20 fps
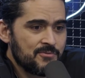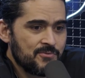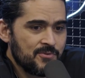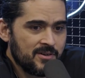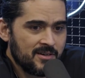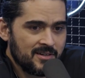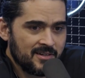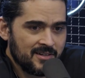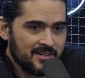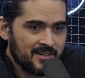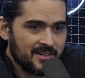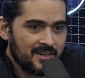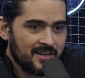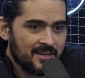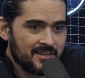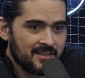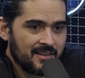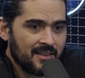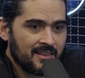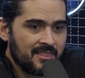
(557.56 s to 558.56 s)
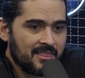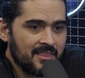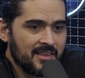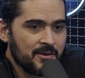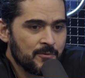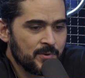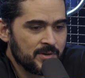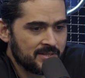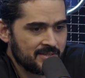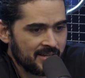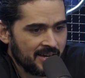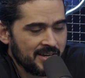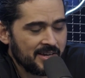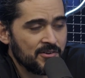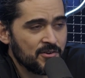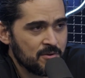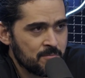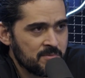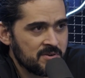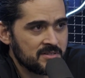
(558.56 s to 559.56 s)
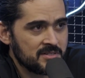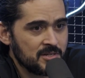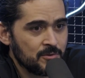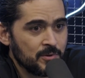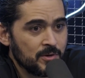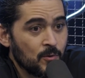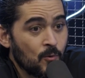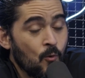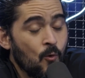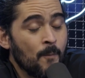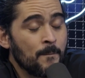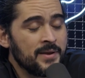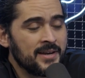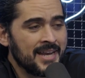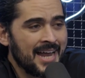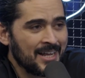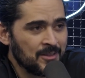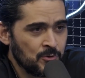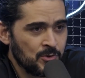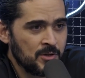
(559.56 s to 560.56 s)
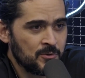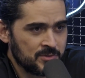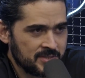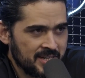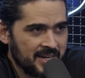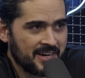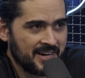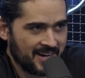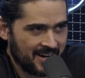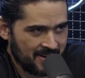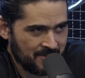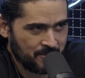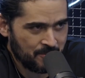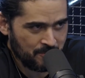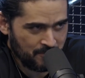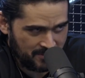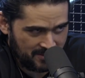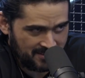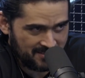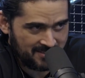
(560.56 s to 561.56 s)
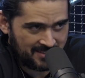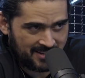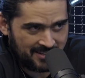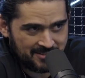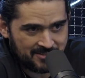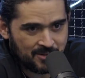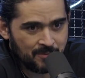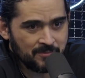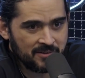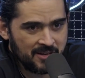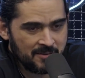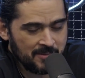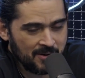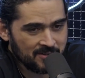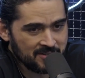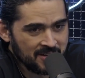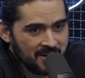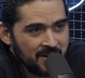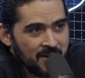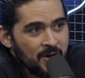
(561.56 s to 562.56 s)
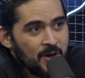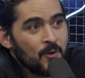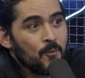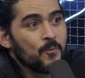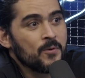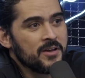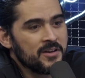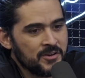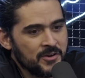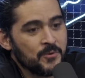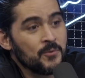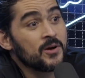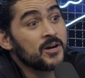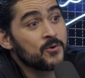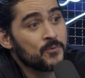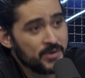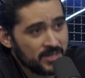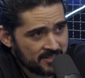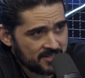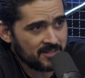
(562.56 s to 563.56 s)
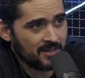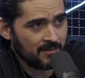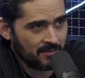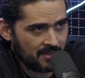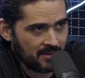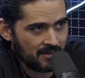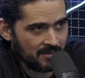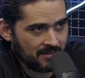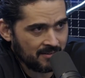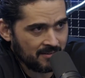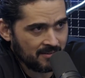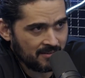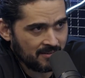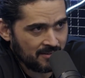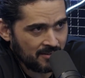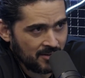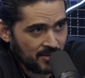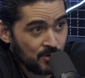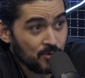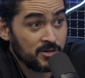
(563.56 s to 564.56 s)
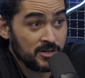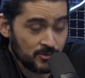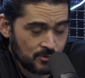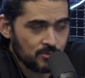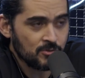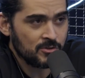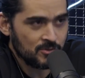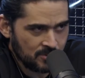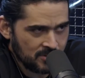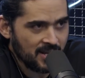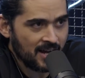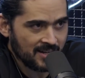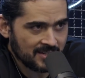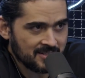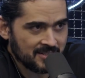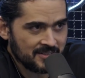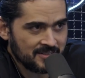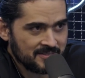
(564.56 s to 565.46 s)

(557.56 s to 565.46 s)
a thing we say here in Brazil, o combinado não sai caro. It says something about when you agree something, you need to do that.